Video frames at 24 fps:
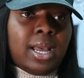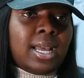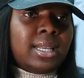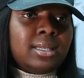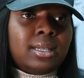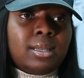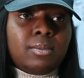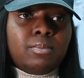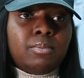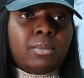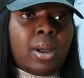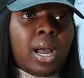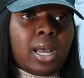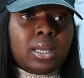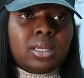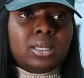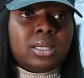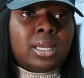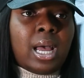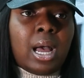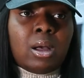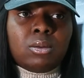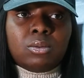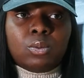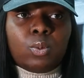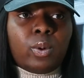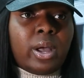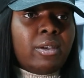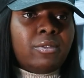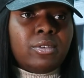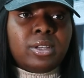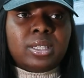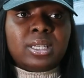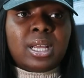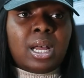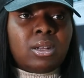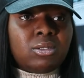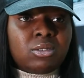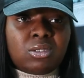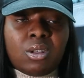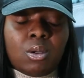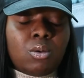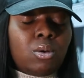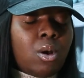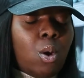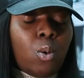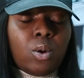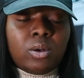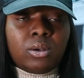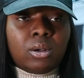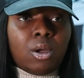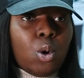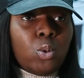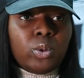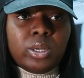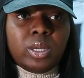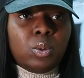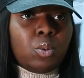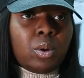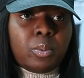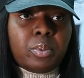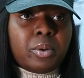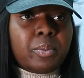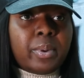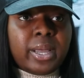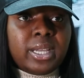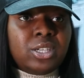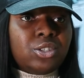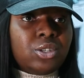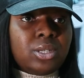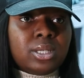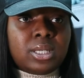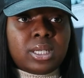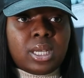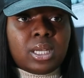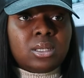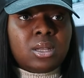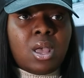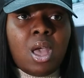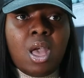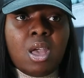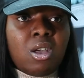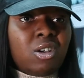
it might sound, whatever it sounds, don't go on only what probation says,